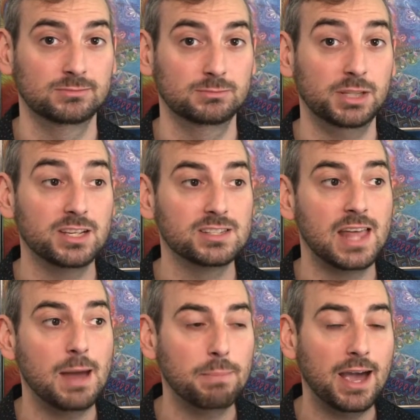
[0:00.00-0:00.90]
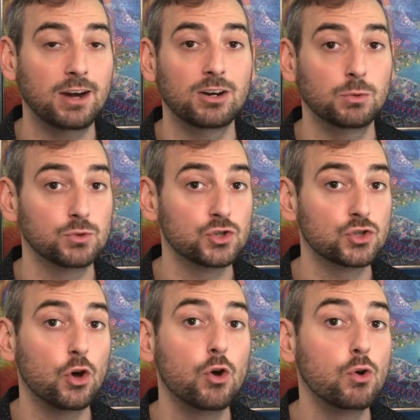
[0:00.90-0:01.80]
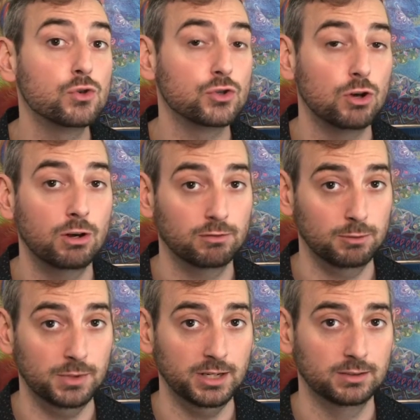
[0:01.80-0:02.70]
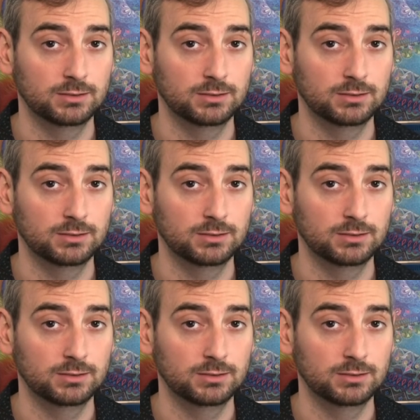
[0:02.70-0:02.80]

because that patterning was so strong for me.